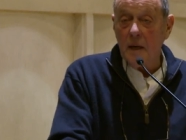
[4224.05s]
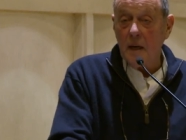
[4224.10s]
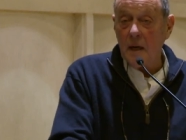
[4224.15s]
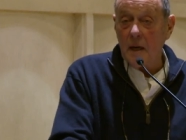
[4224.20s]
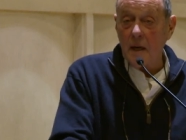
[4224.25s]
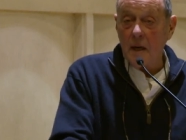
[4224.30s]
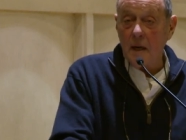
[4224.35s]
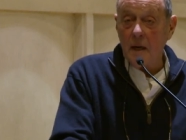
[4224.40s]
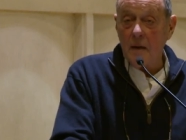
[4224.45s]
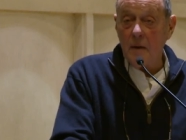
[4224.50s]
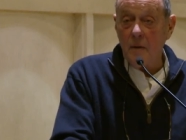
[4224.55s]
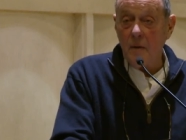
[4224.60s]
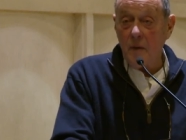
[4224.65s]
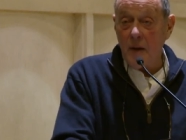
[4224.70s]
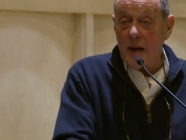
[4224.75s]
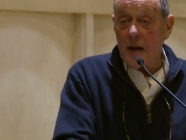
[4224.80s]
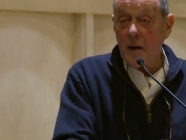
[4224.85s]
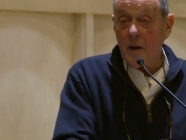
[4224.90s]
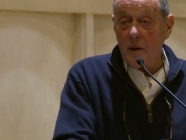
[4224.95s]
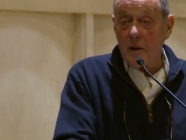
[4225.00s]
uh,
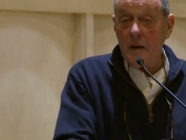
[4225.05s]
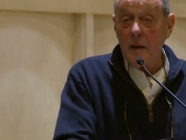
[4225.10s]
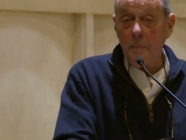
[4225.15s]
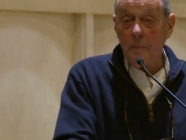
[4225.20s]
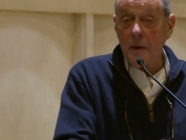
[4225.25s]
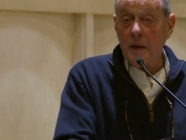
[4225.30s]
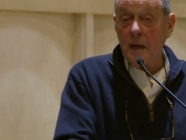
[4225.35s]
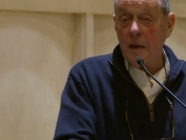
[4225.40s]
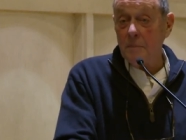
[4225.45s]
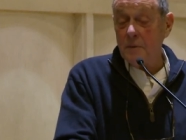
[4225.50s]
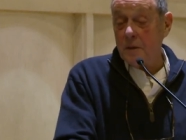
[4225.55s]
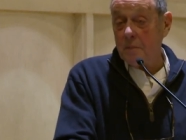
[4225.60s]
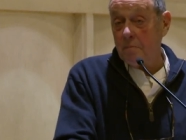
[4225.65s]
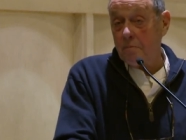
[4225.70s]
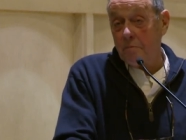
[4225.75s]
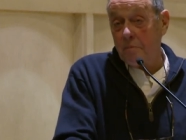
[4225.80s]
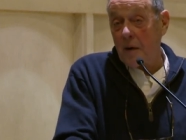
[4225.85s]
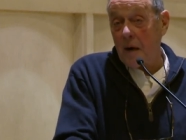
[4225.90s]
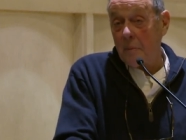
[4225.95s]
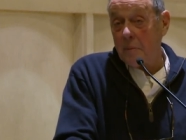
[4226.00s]
there it becomes
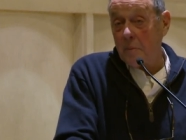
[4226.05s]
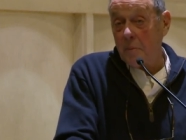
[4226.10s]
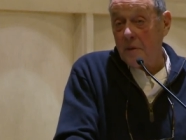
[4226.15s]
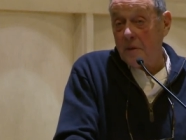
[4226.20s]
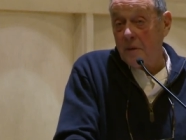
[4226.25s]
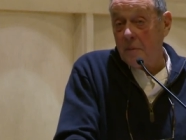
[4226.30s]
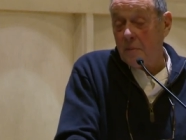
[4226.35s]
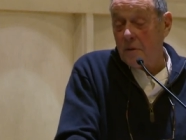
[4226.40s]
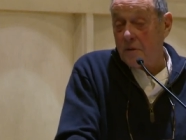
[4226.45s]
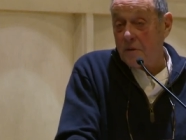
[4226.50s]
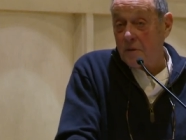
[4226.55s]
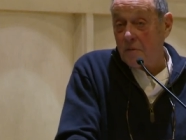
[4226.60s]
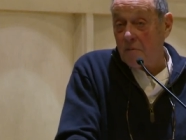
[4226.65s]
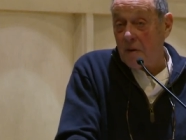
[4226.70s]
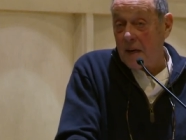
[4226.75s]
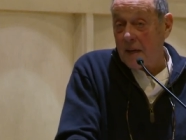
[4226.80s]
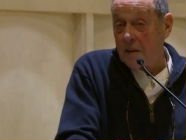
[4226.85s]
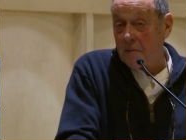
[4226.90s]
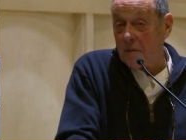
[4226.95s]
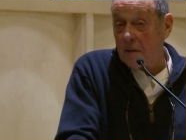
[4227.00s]
probably the most
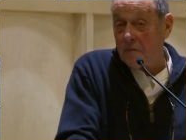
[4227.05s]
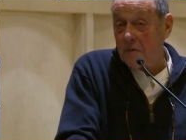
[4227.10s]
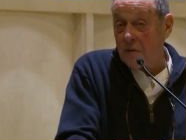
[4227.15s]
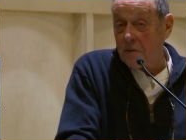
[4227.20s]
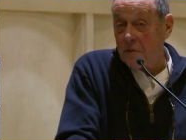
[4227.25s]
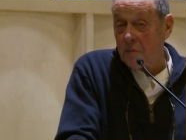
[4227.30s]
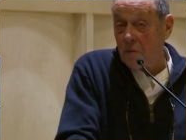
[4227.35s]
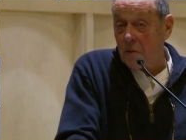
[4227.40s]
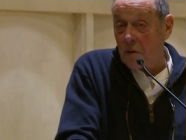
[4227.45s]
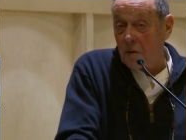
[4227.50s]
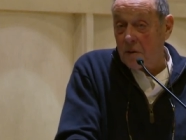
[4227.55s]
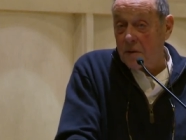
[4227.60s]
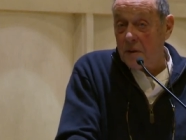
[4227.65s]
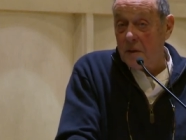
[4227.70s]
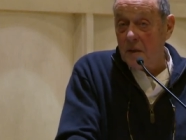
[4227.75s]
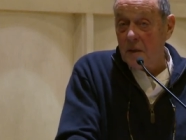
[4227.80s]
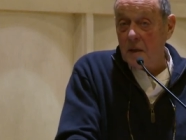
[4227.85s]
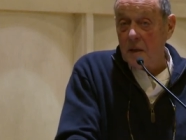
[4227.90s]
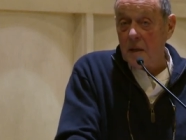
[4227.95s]
erratic river in the world.